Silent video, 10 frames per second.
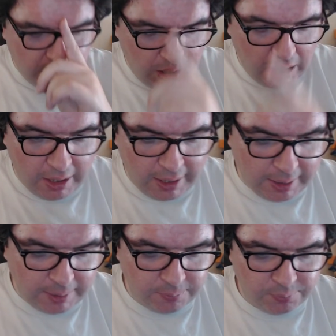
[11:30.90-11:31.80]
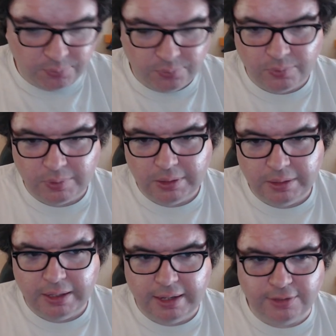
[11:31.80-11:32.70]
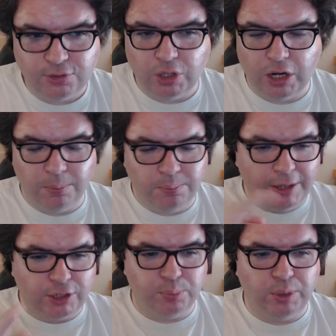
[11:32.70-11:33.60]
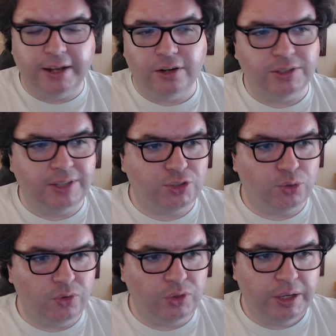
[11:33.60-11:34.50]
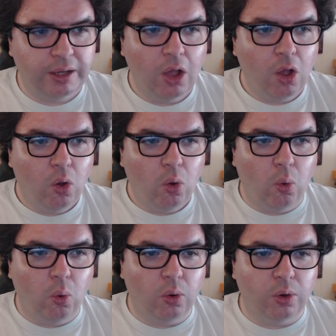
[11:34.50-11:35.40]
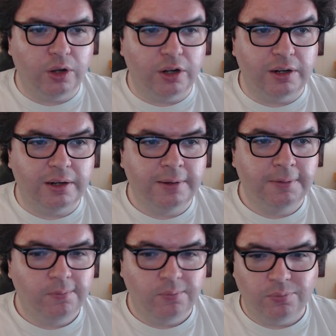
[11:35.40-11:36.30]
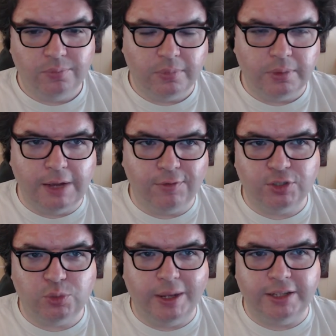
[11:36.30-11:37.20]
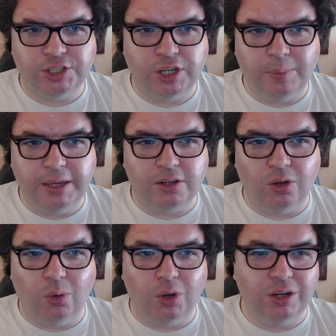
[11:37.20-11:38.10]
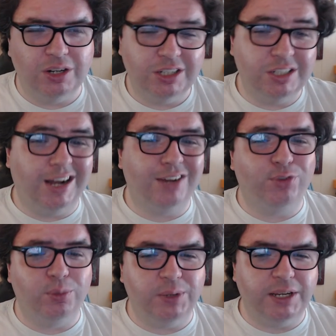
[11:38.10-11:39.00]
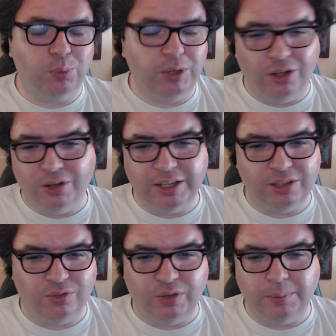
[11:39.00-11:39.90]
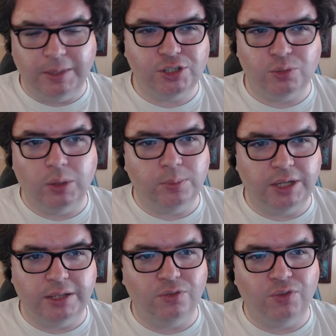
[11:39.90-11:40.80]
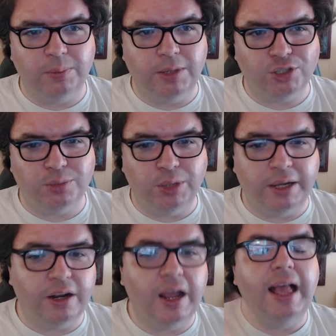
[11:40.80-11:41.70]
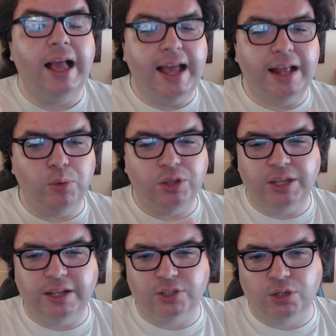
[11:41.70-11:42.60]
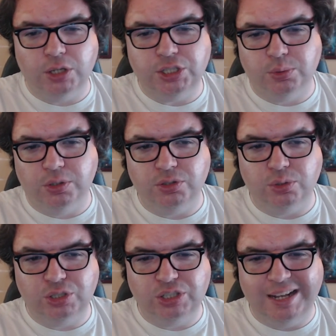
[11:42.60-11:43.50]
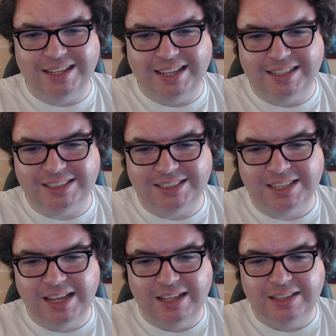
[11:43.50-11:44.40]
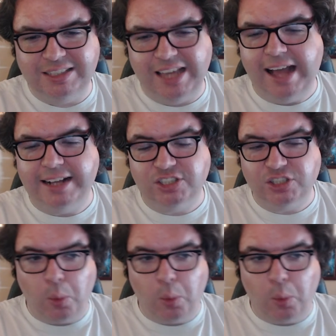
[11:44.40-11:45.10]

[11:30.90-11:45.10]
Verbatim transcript: Um, their better player and that sort of thing, or never the twain shall meet, or God forbid we all get the Funimation website and the Funimation player, and with that the Crunchyroll news site gets the axe.